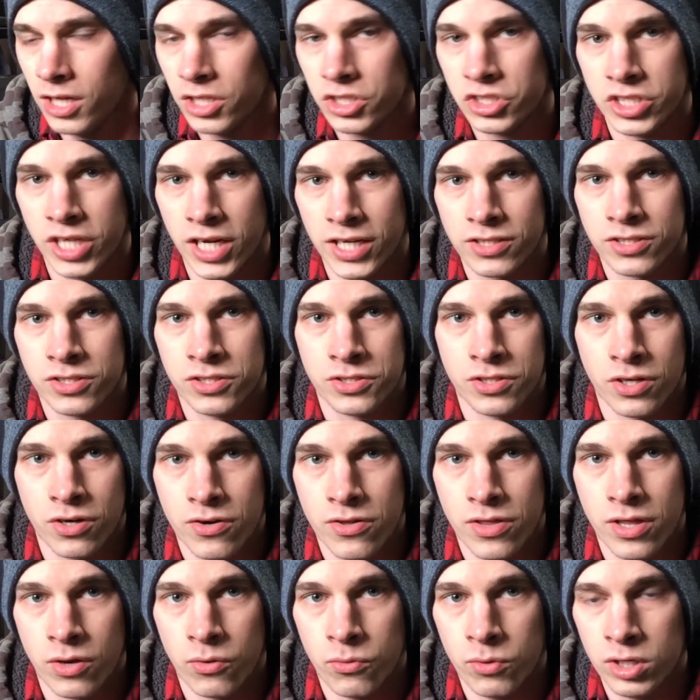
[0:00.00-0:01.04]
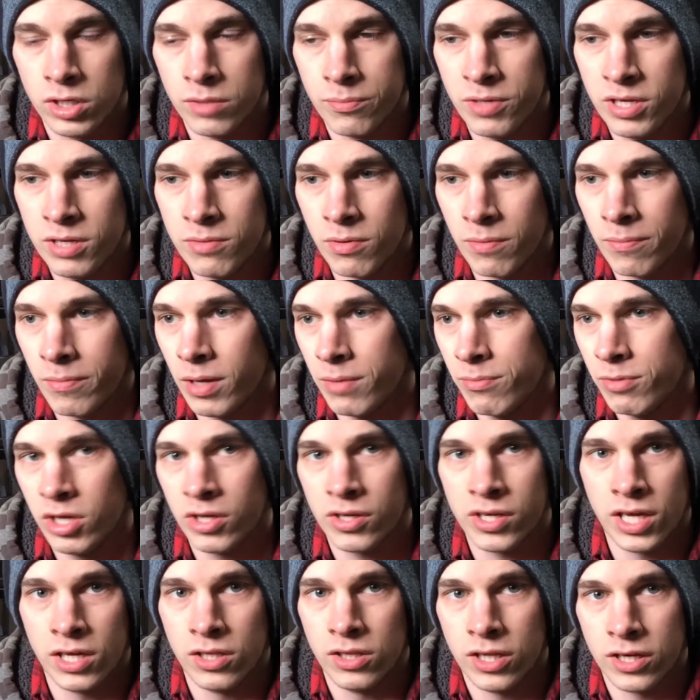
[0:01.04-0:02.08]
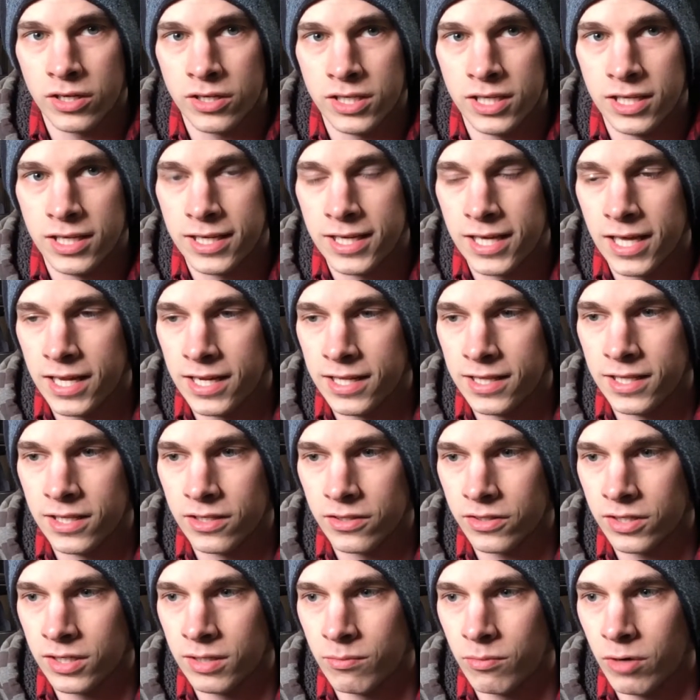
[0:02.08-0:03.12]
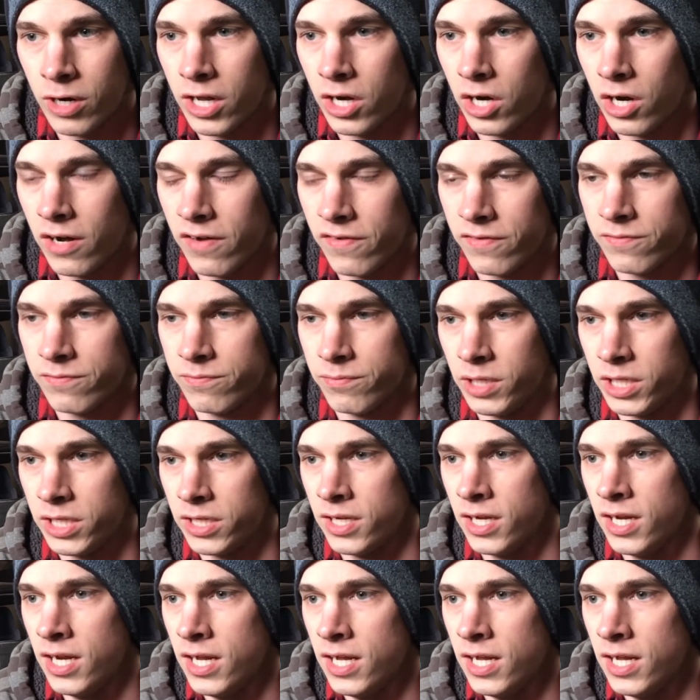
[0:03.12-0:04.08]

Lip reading: chances are they will be, but maybe I'll get lucky again and they'll come right off. But